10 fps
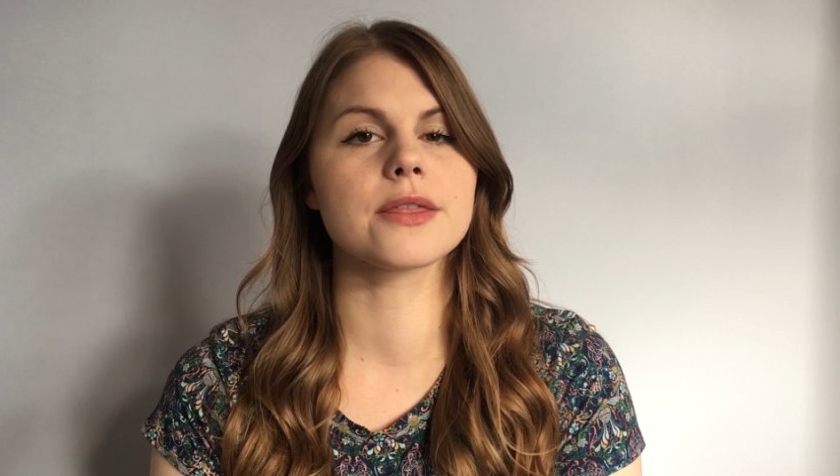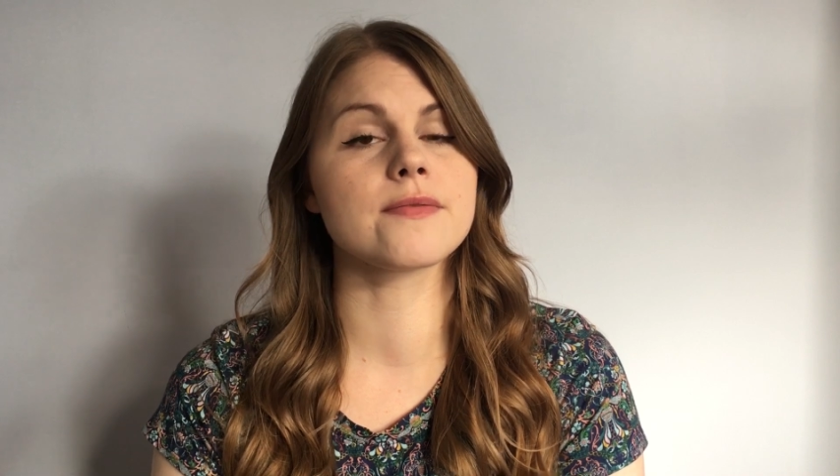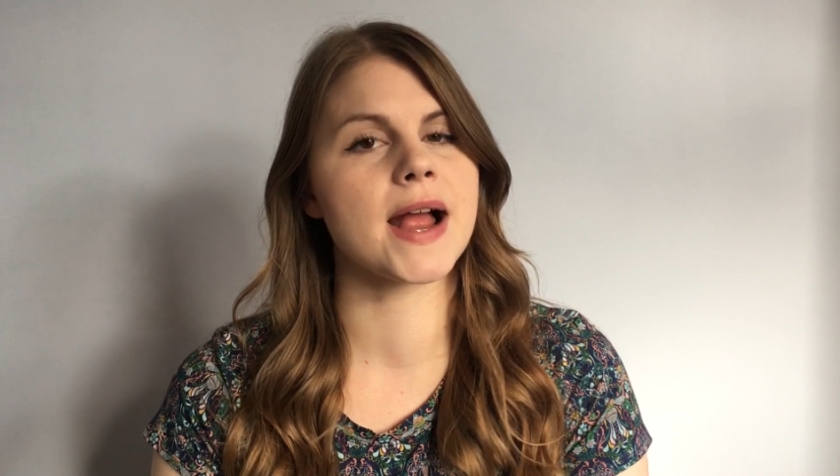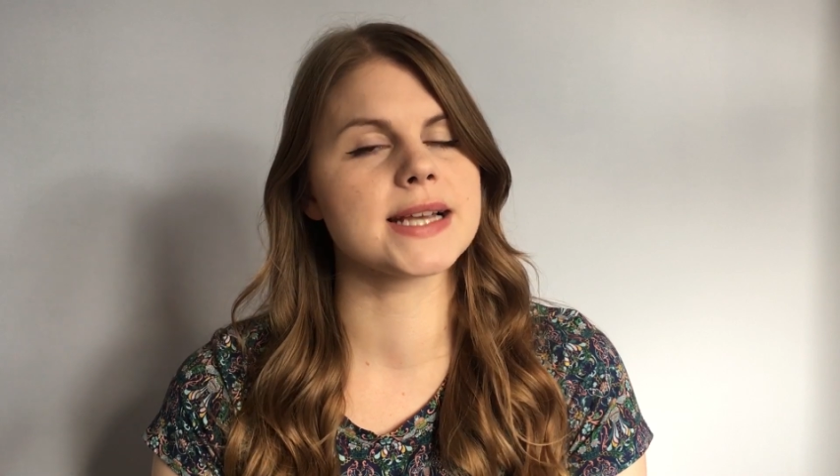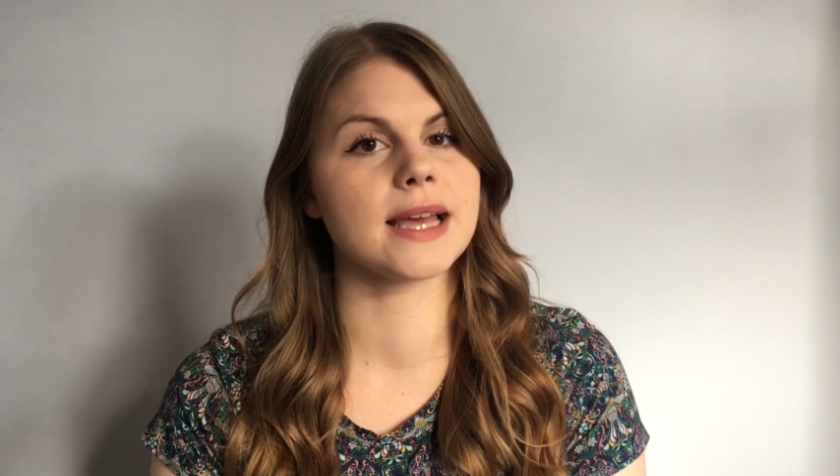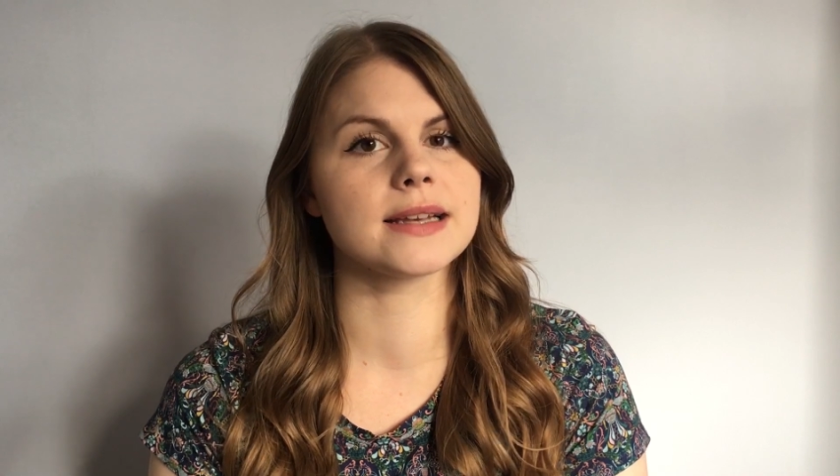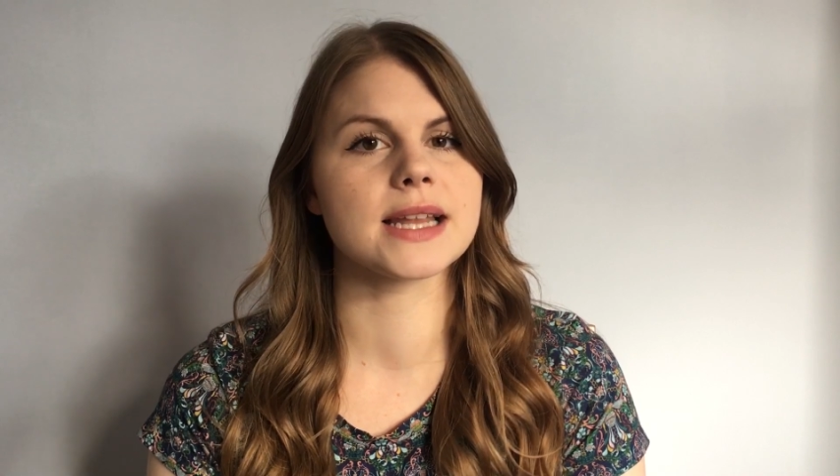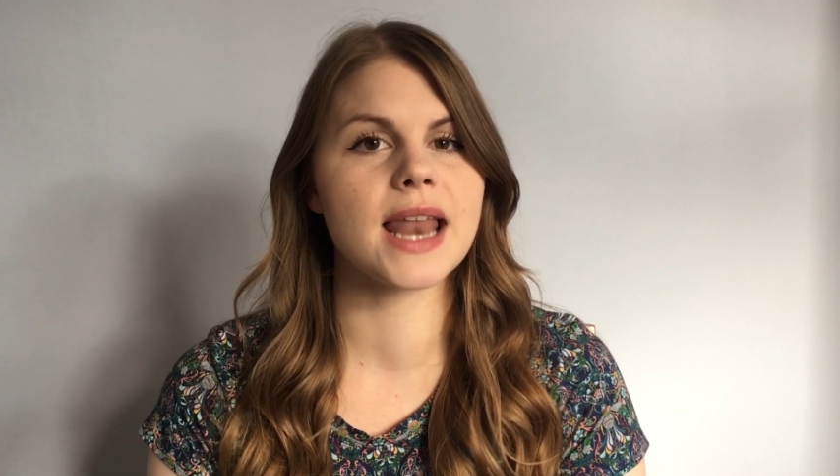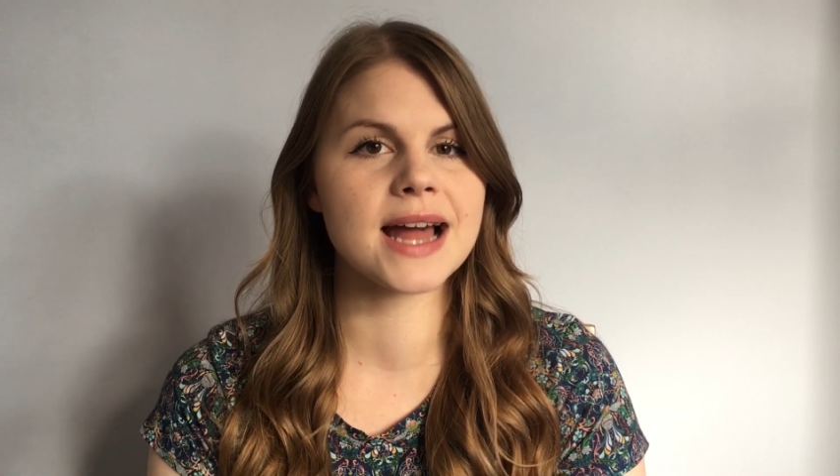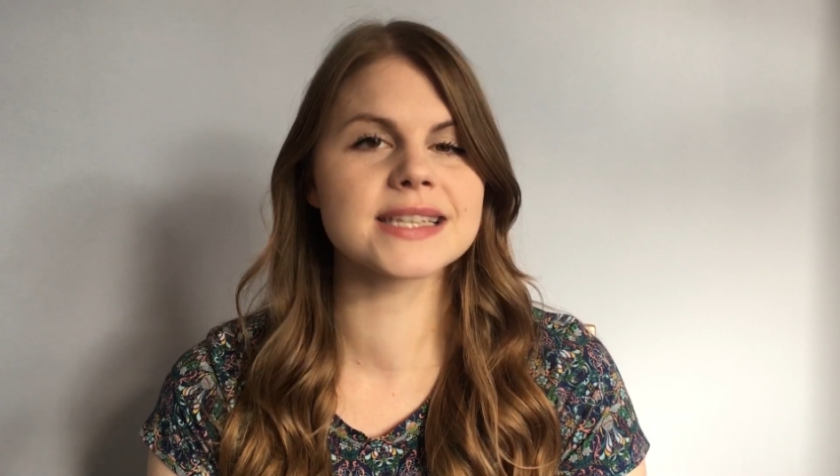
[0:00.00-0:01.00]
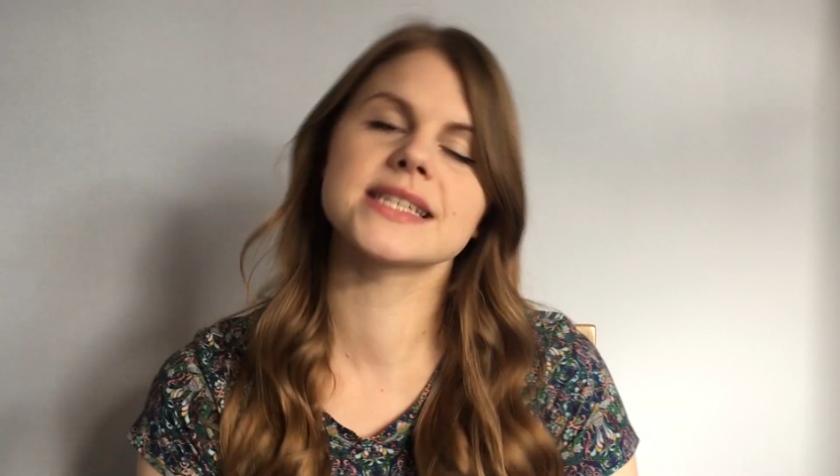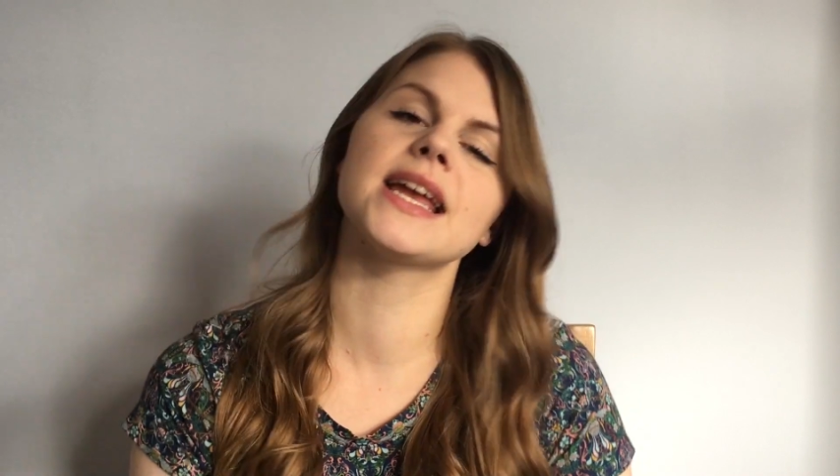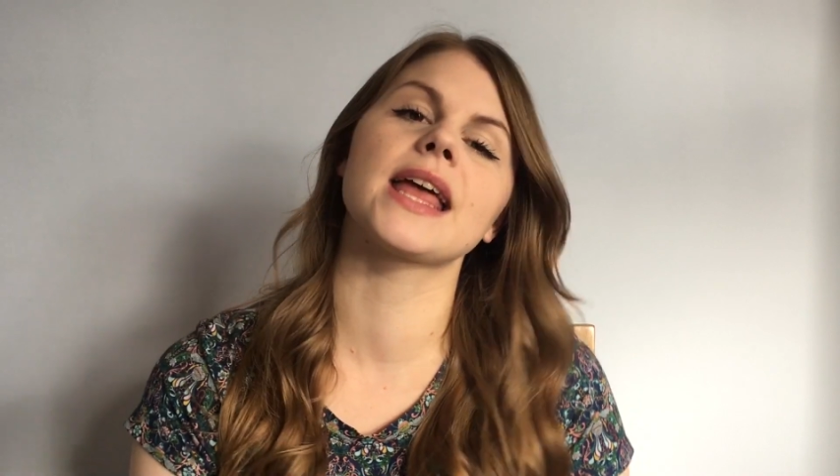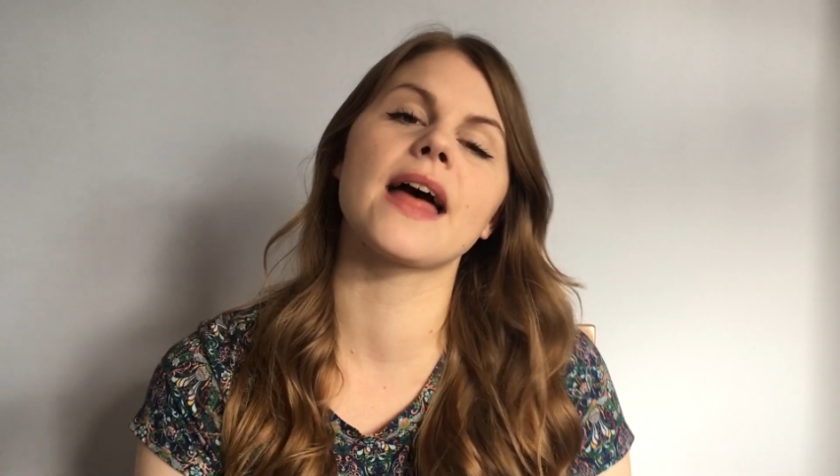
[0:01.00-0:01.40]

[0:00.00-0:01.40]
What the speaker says: thread and elastic,